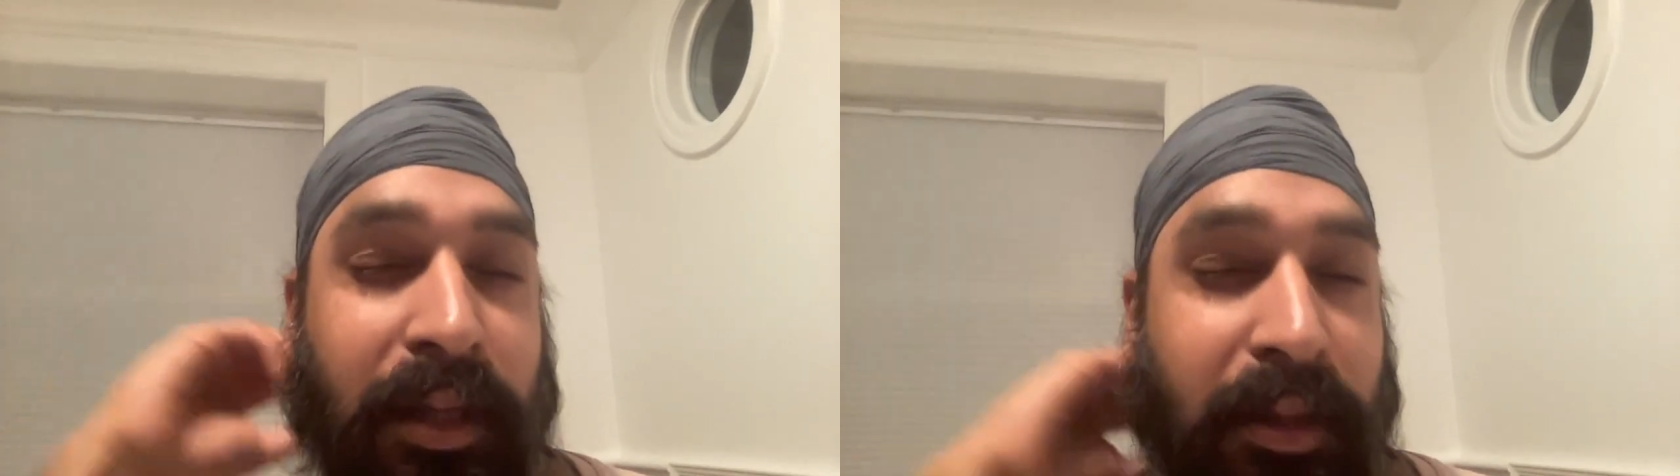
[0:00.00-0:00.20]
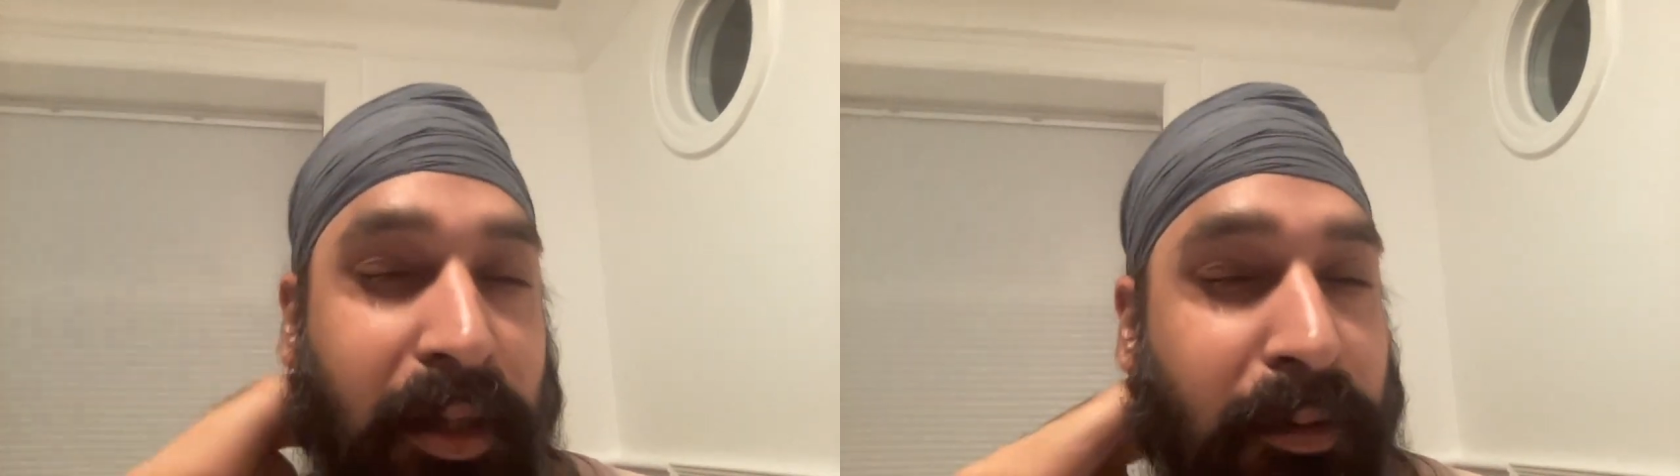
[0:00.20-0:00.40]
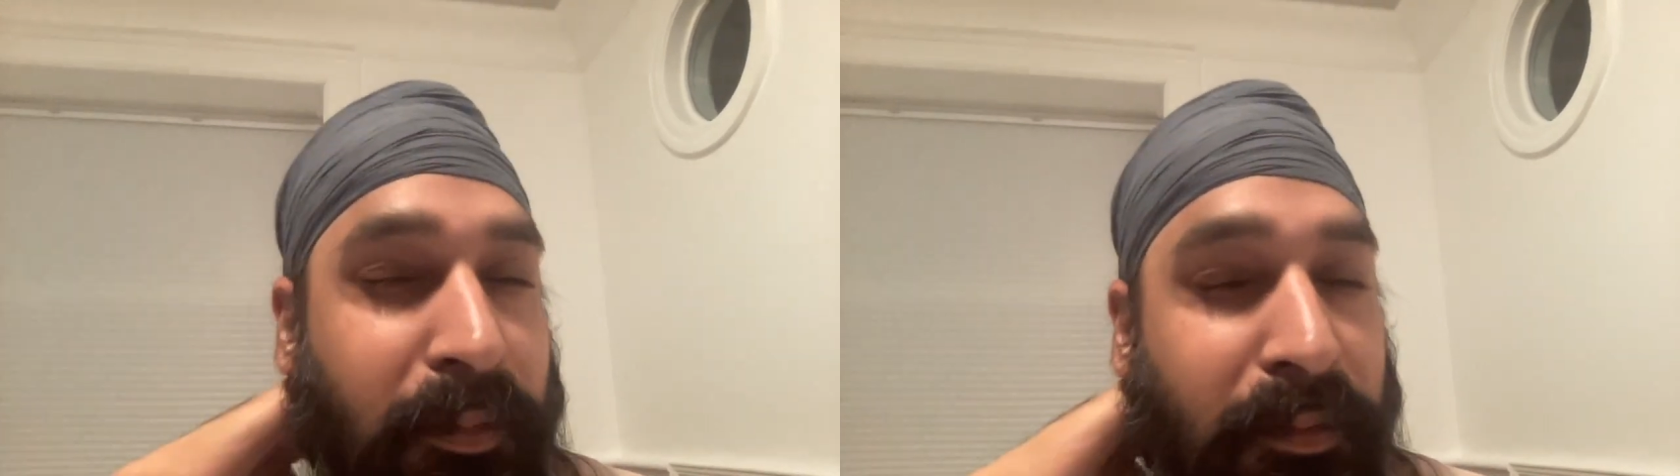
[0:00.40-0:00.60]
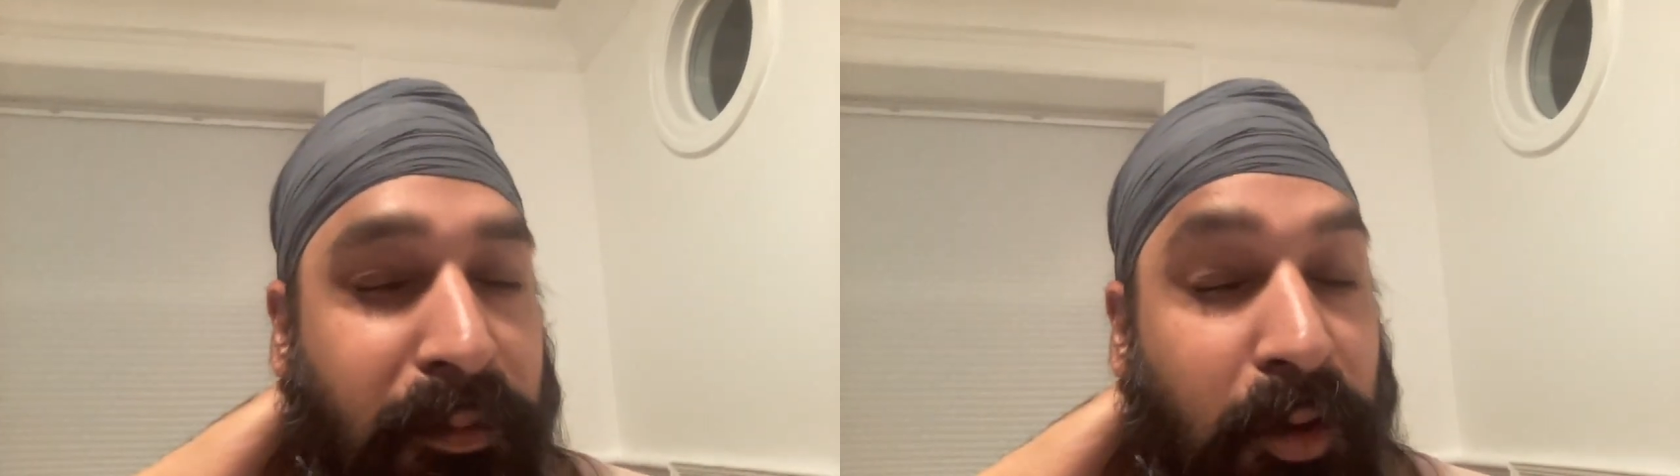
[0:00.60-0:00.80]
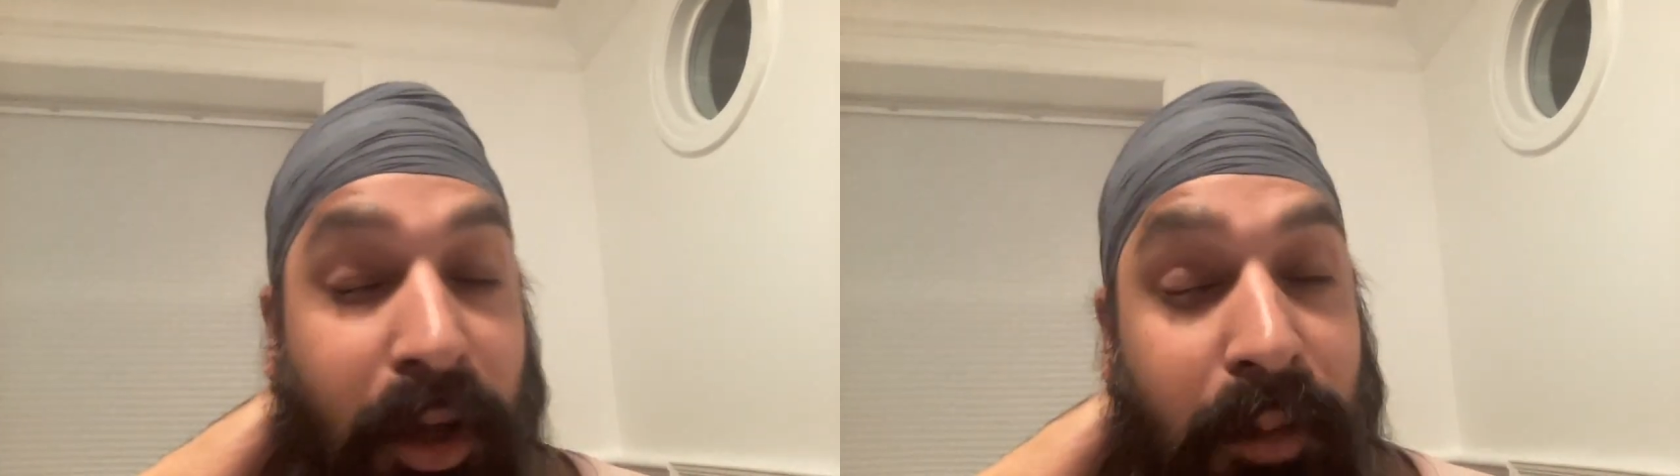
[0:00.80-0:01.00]
I think
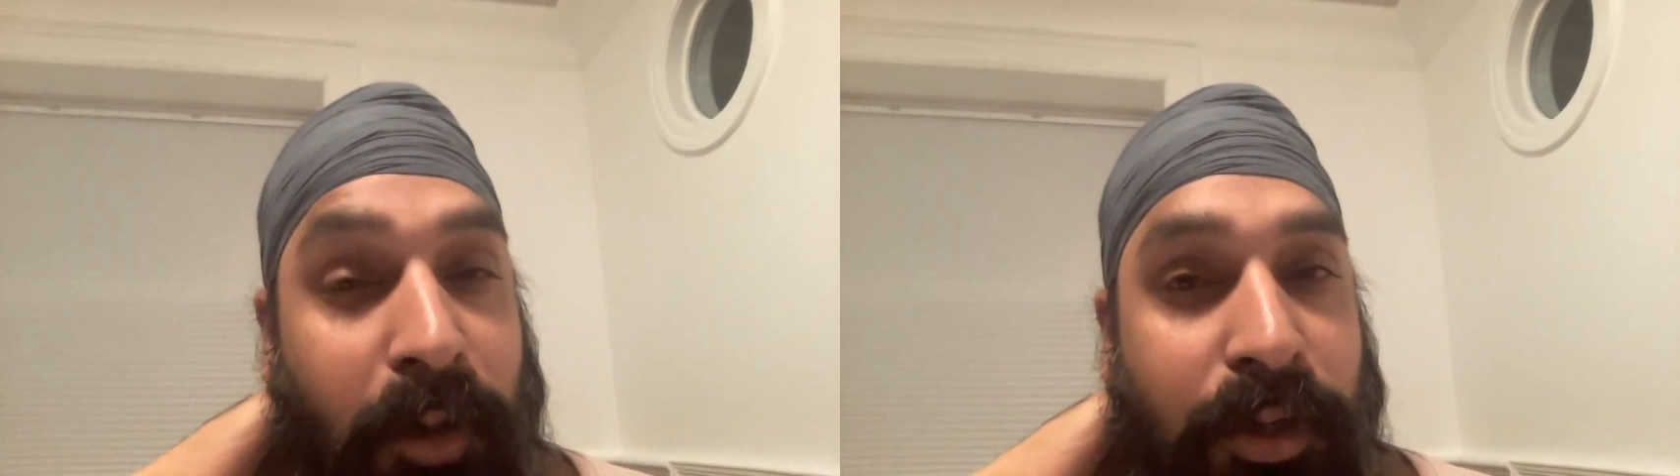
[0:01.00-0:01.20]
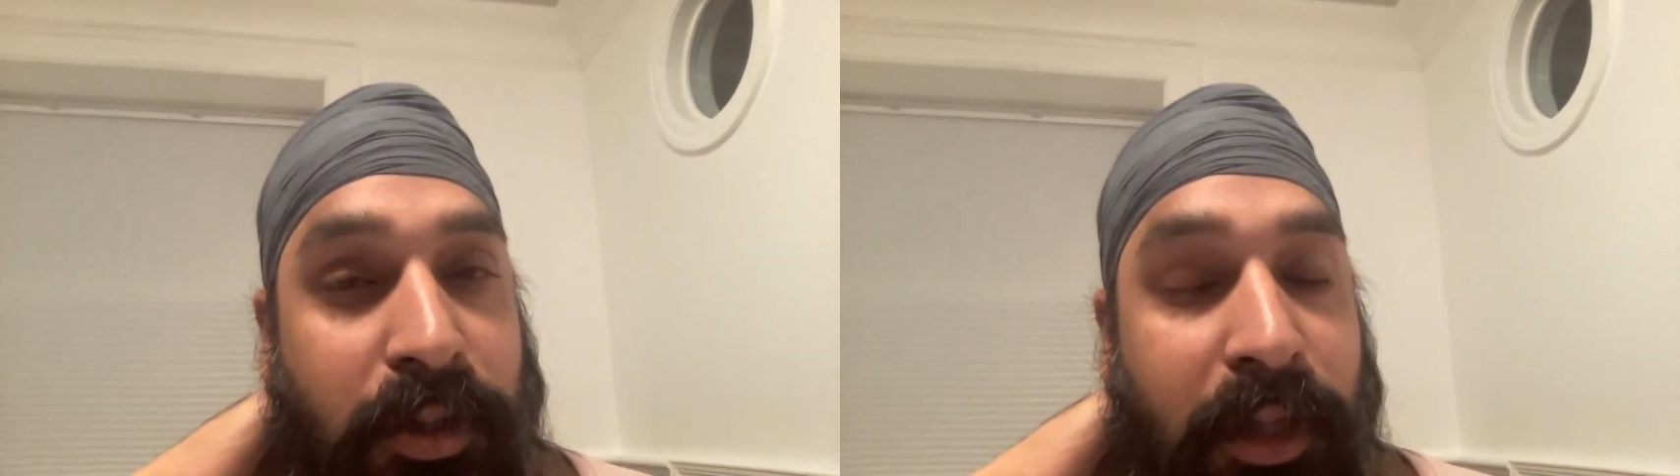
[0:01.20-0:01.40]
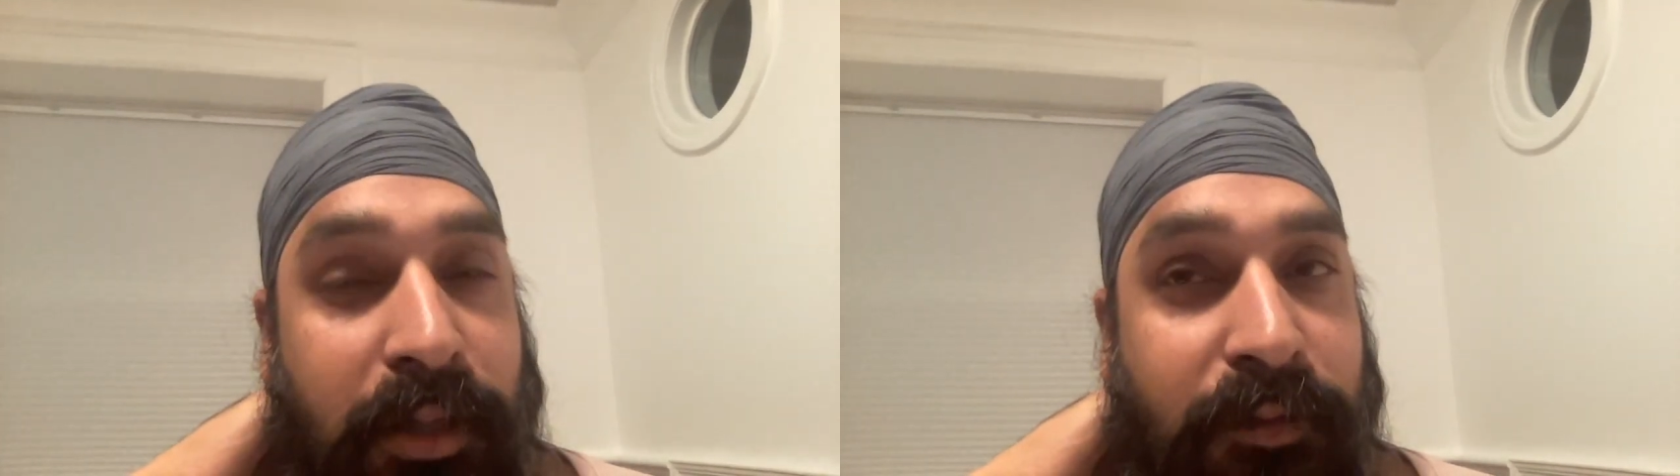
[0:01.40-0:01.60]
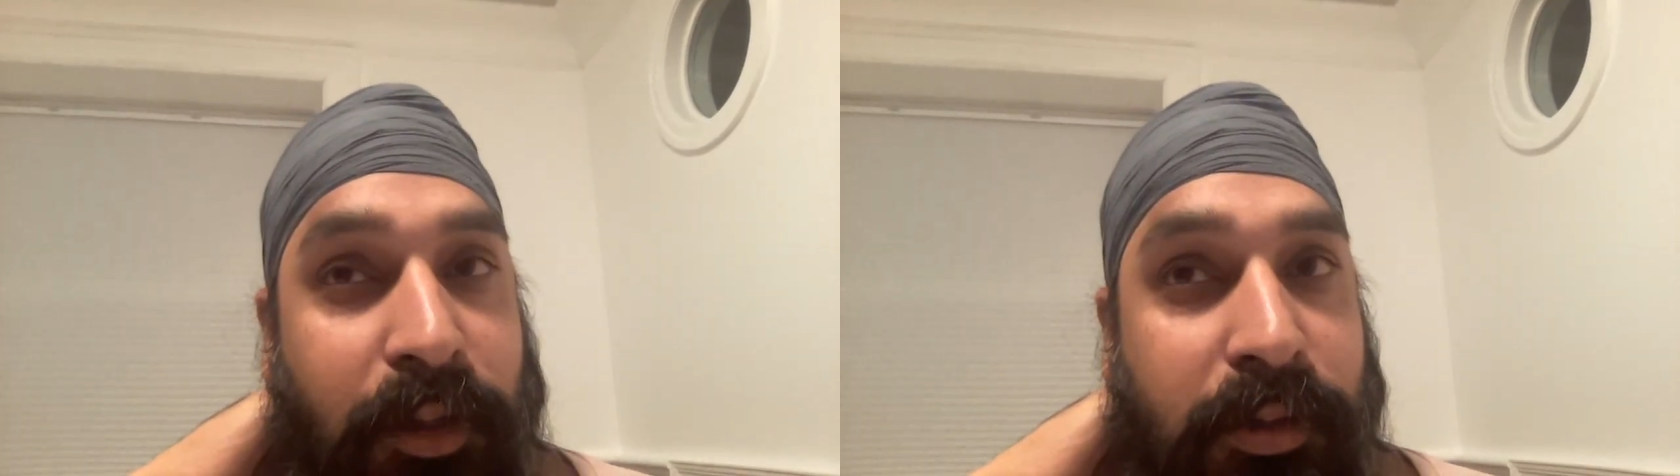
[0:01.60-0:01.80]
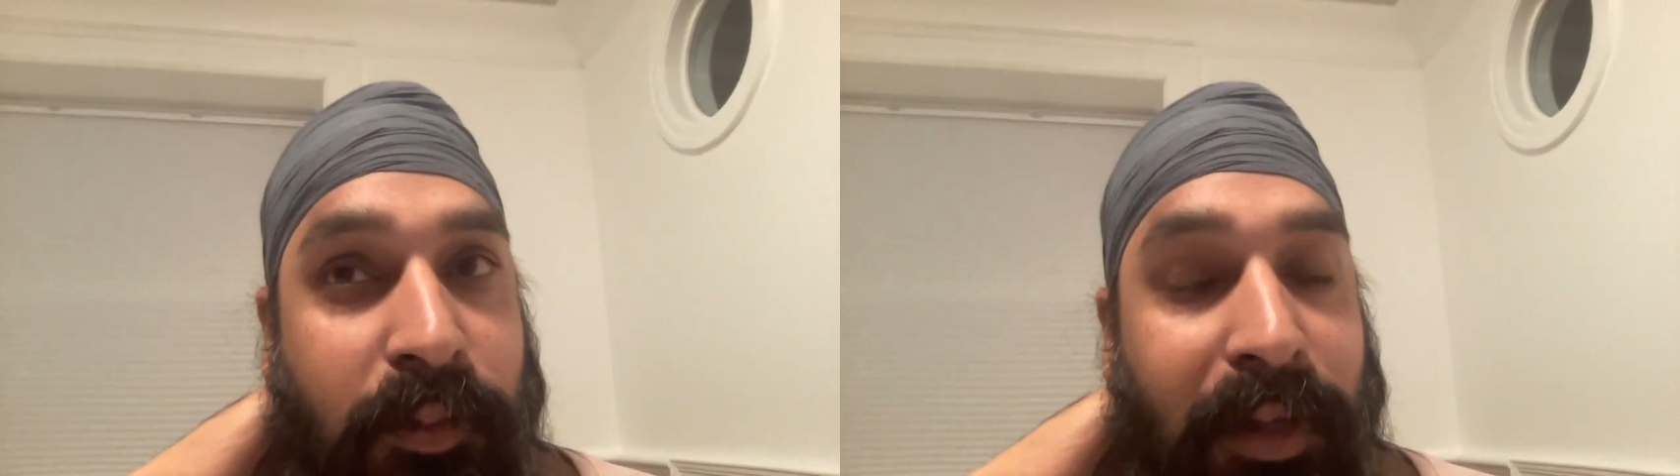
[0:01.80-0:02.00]
for a lot of marginalized folks,